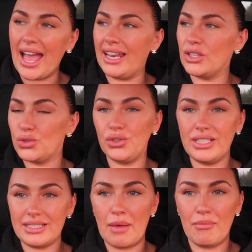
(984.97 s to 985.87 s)
And I
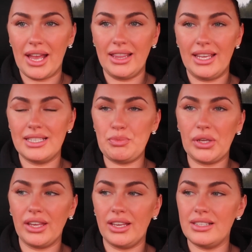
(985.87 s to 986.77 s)
truly stand by this,
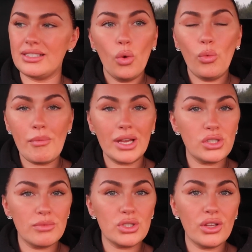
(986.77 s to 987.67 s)
because when my
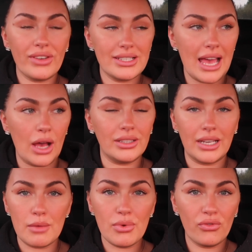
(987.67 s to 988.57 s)
gym stuff is out the
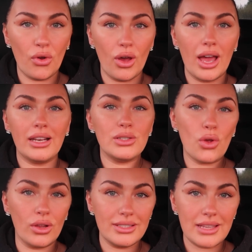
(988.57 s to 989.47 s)
night before and it's
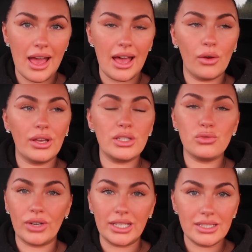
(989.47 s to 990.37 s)
all set out,
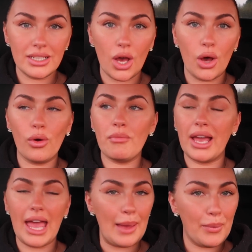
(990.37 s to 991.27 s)
it's ready to go,
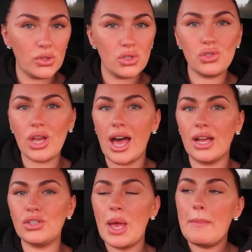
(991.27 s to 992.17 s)
my AirPods are charged,